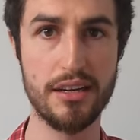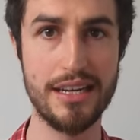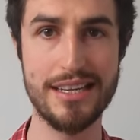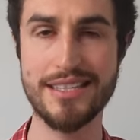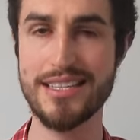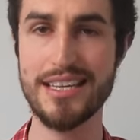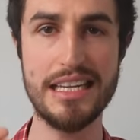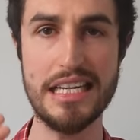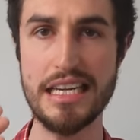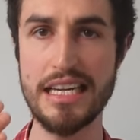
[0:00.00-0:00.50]

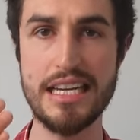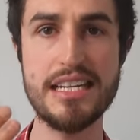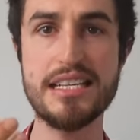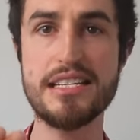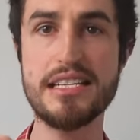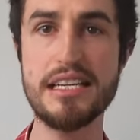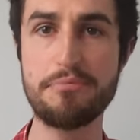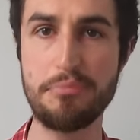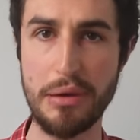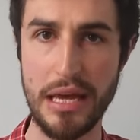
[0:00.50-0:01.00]
It's an
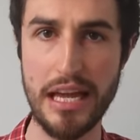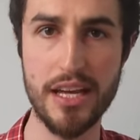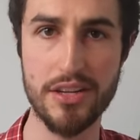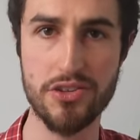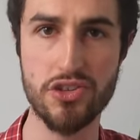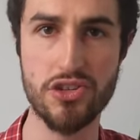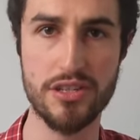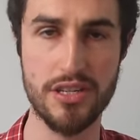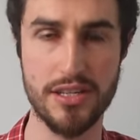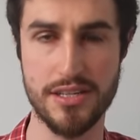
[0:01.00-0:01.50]
easy
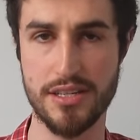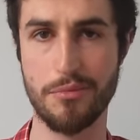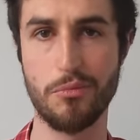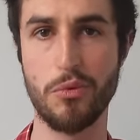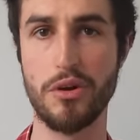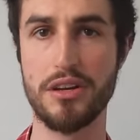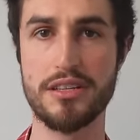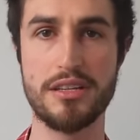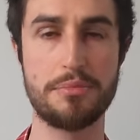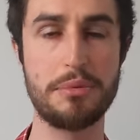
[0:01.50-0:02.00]
pitch to
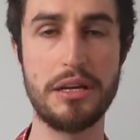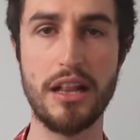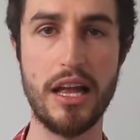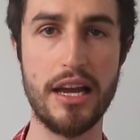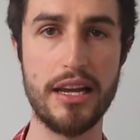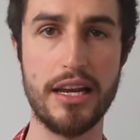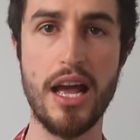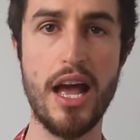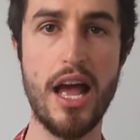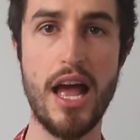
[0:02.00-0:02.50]
someone to be
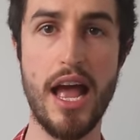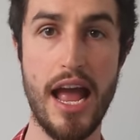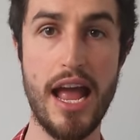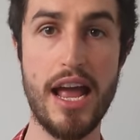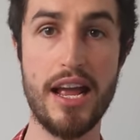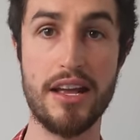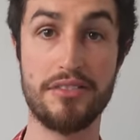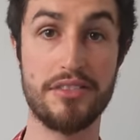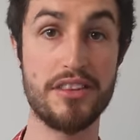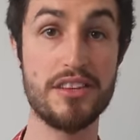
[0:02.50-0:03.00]
like,
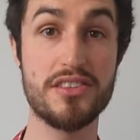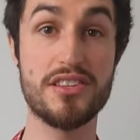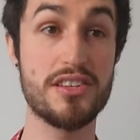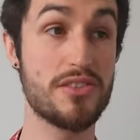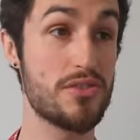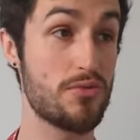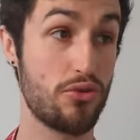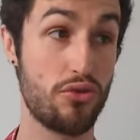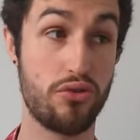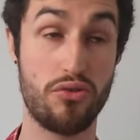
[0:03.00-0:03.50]
hey, there's
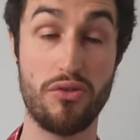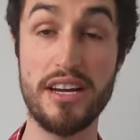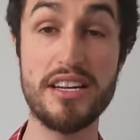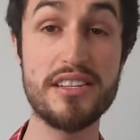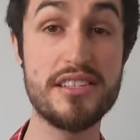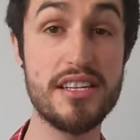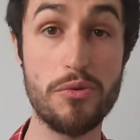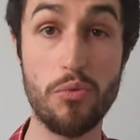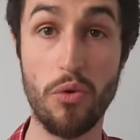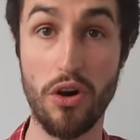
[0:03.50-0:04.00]
this
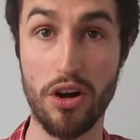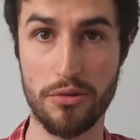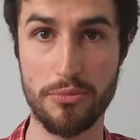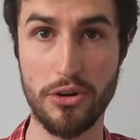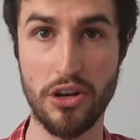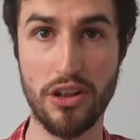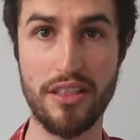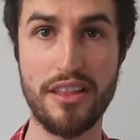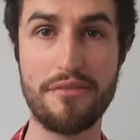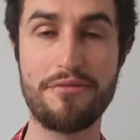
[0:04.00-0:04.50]
crazy water
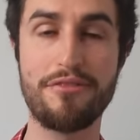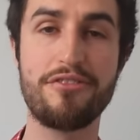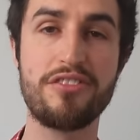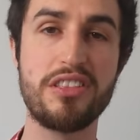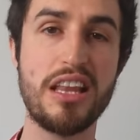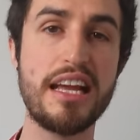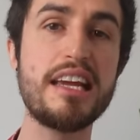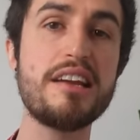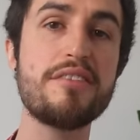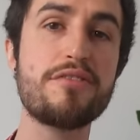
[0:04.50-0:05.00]
bottle that
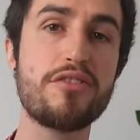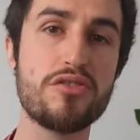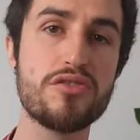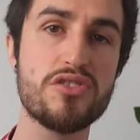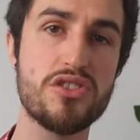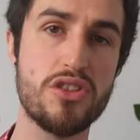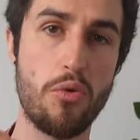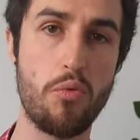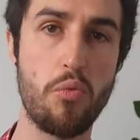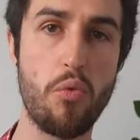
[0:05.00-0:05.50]

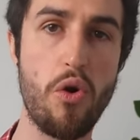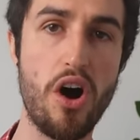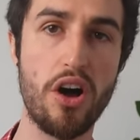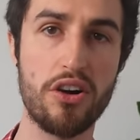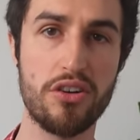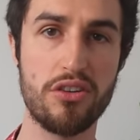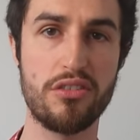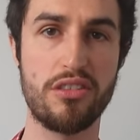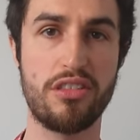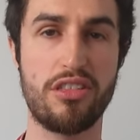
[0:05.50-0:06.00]
flavors the
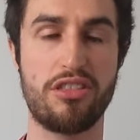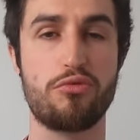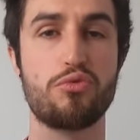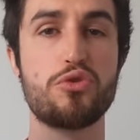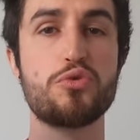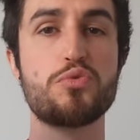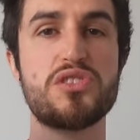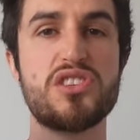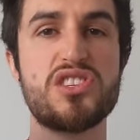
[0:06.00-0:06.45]
water through